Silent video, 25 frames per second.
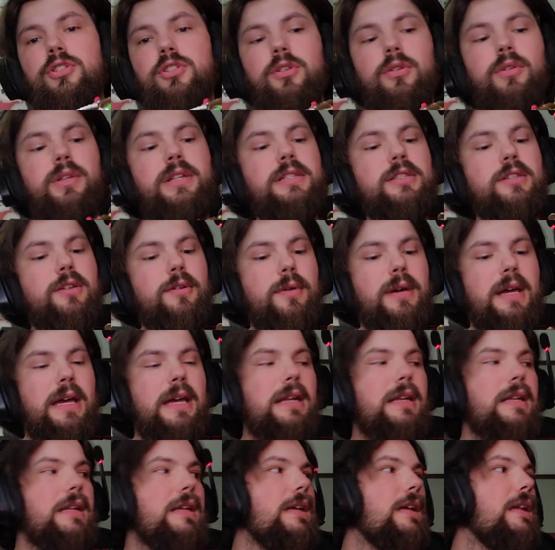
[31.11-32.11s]
So let's go
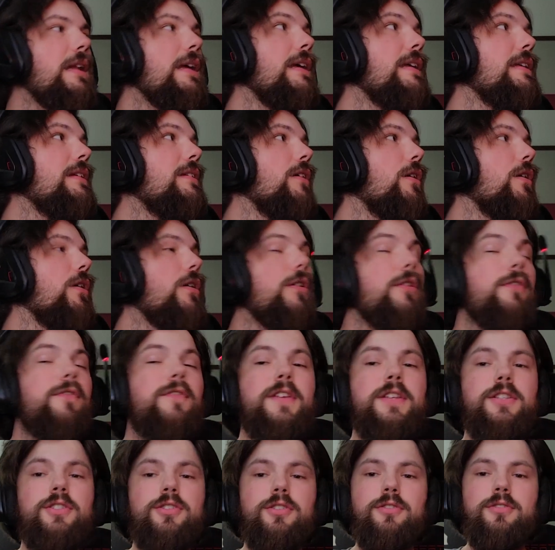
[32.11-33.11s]
ahead and get into all the
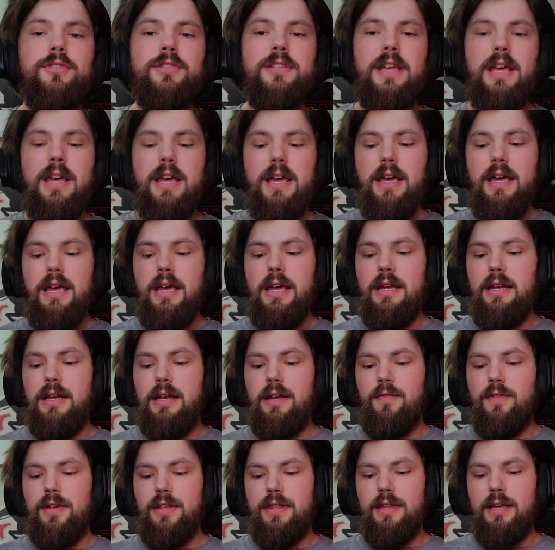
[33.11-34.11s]
features and
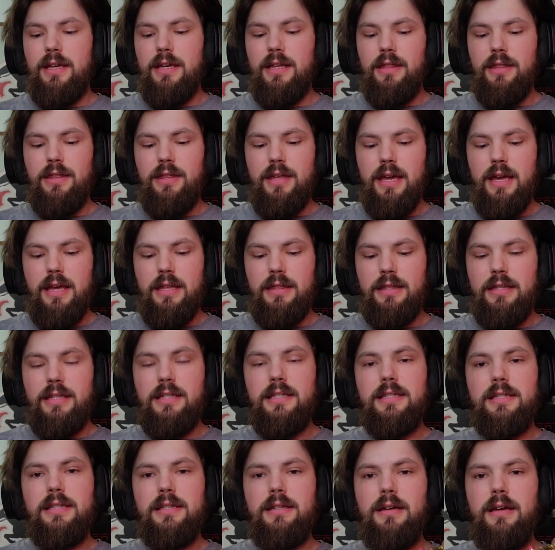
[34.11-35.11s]
everything that
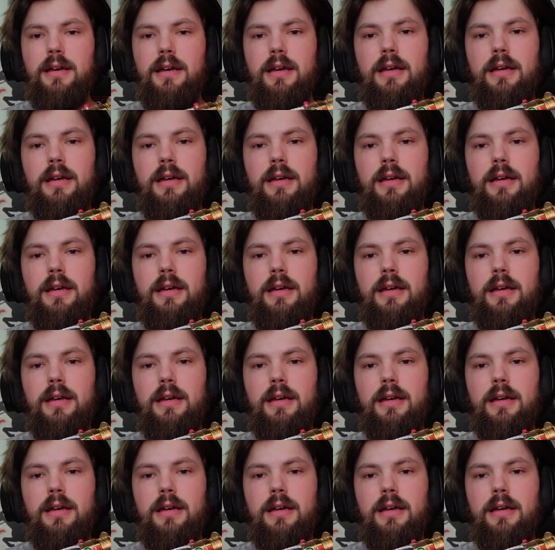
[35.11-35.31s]
this